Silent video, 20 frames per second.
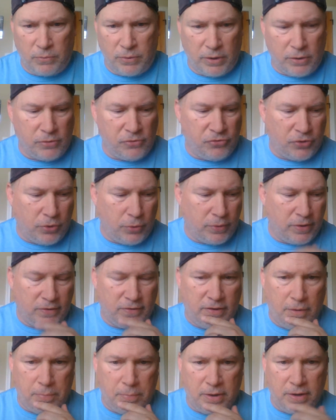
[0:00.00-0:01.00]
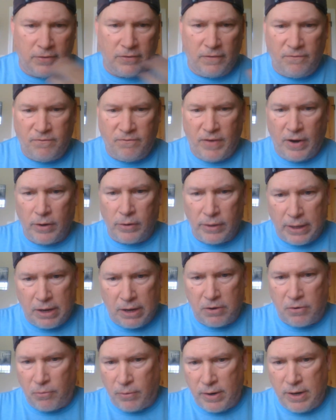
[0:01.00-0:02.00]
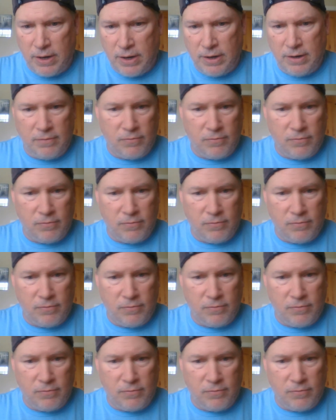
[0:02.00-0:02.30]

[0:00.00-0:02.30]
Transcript: we all joke and stuff, but it's a fairly gritty,